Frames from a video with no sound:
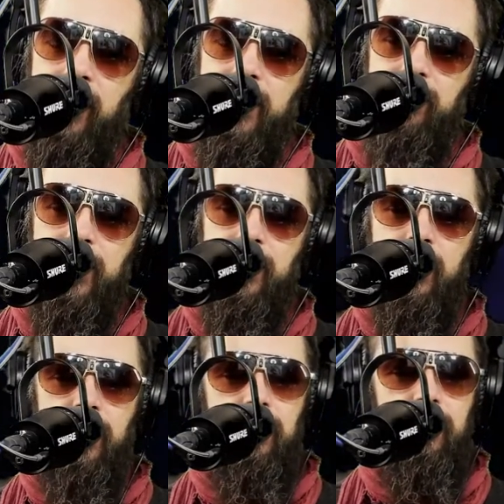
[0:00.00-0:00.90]
even
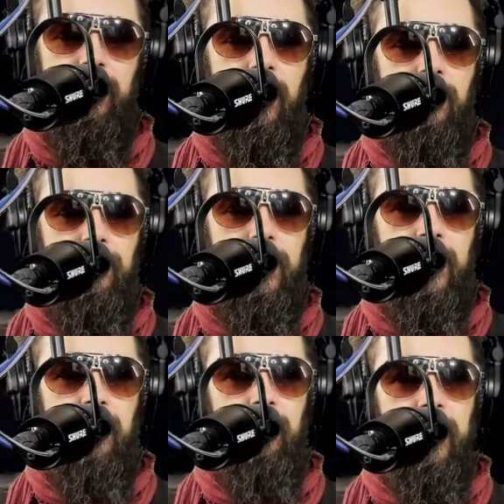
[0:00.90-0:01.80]
going through COVID
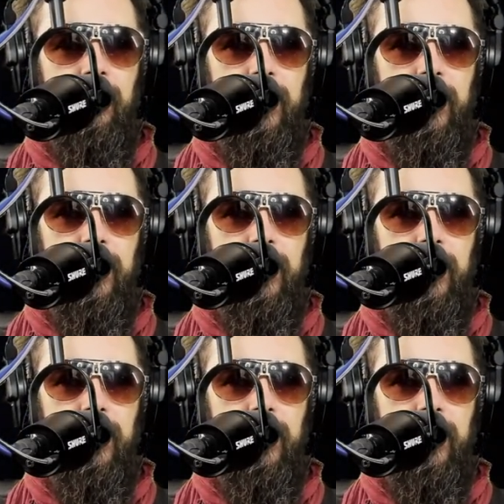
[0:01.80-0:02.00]
and everything we're